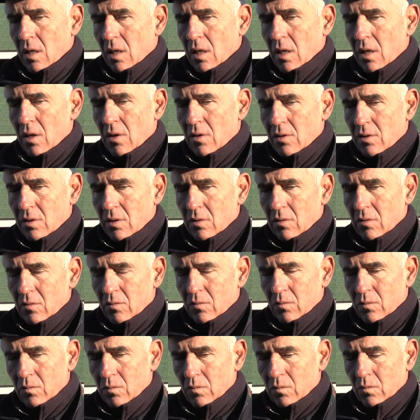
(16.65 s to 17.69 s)
you know, it's a
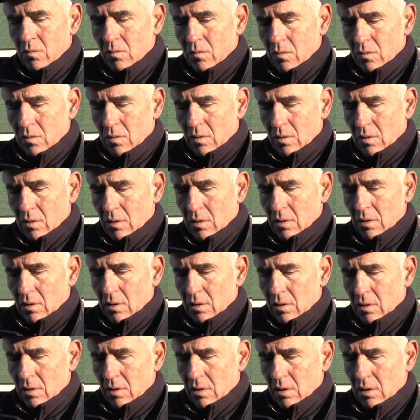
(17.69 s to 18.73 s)

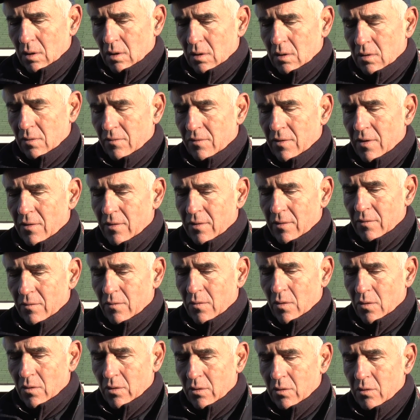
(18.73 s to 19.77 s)
it's a very
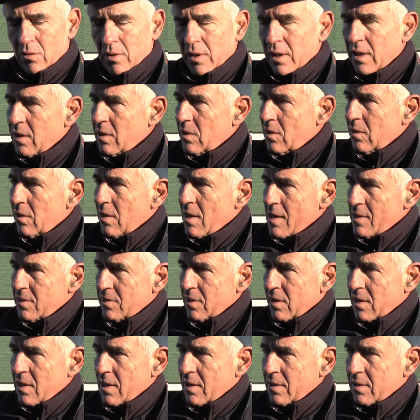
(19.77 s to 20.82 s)
very unique
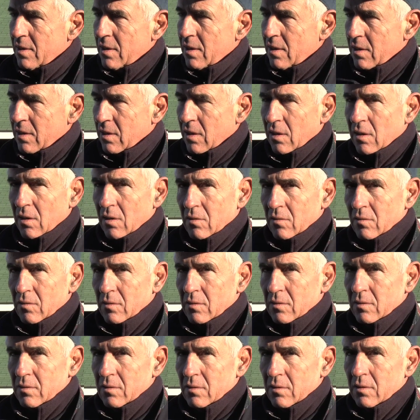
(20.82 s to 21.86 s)
classic, I think. You know,
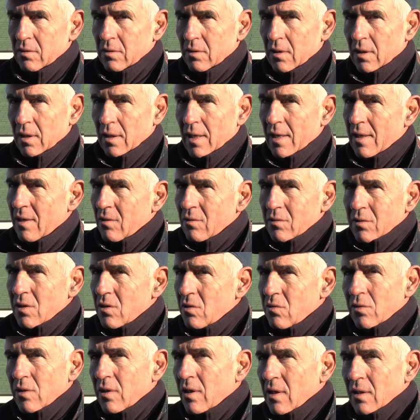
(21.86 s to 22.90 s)
and I don't
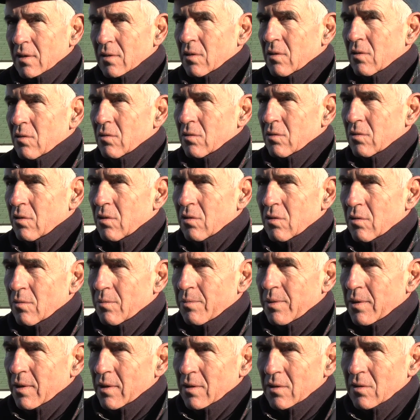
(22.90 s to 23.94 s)
disregard those
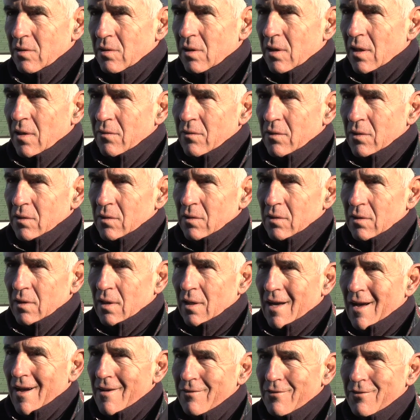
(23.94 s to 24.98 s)
Europeans. You never
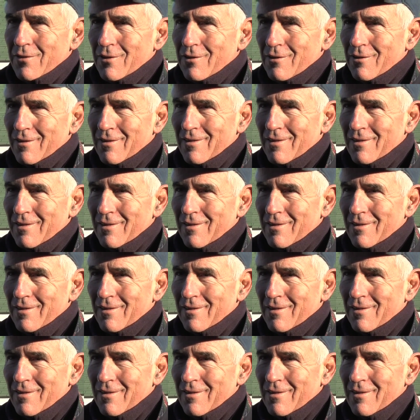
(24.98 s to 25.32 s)
have to.